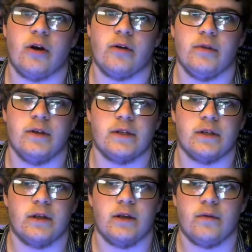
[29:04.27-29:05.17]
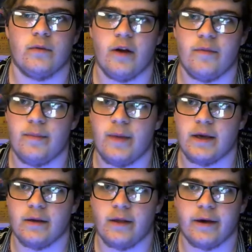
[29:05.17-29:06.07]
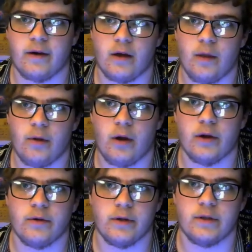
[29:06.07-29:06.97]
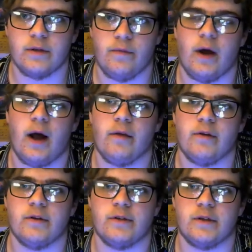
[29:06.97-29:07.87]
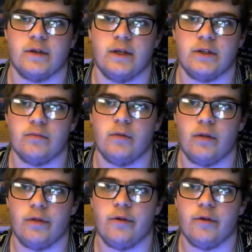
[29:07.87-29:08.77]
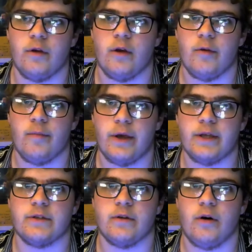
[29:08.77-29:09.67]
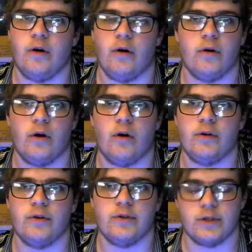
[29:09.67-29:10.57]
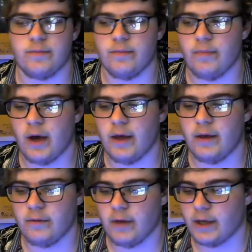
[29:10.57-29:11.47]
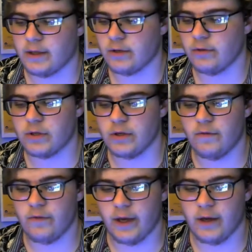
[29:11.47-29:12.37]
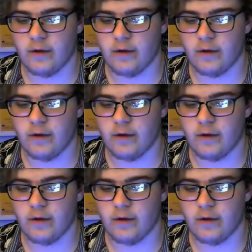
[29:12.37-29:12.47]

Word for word: recently where I've been making like a couple hundreds of dollars each month based on just my exclusive like